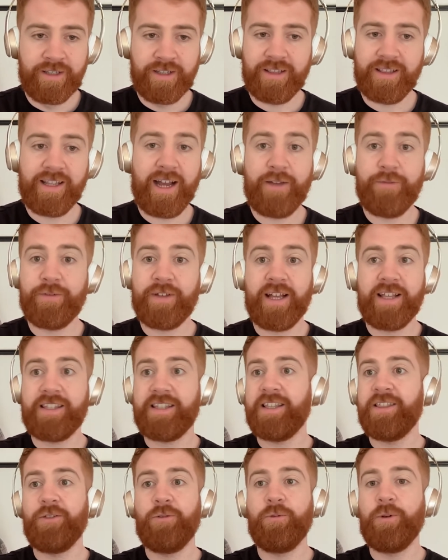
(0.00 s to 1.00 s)
Life gets
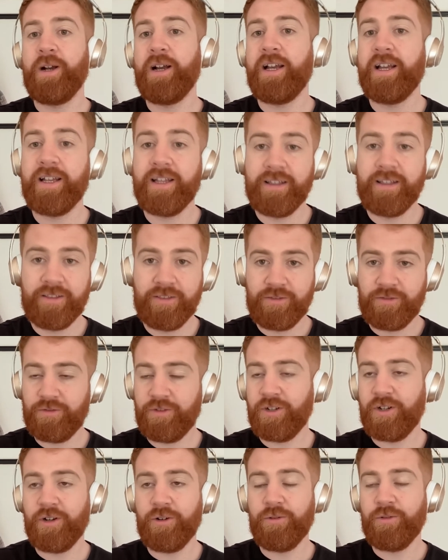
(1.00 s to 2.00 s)
in the way.
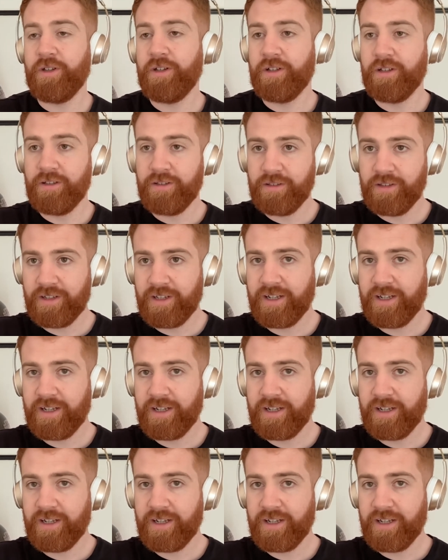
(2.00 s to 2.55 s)
The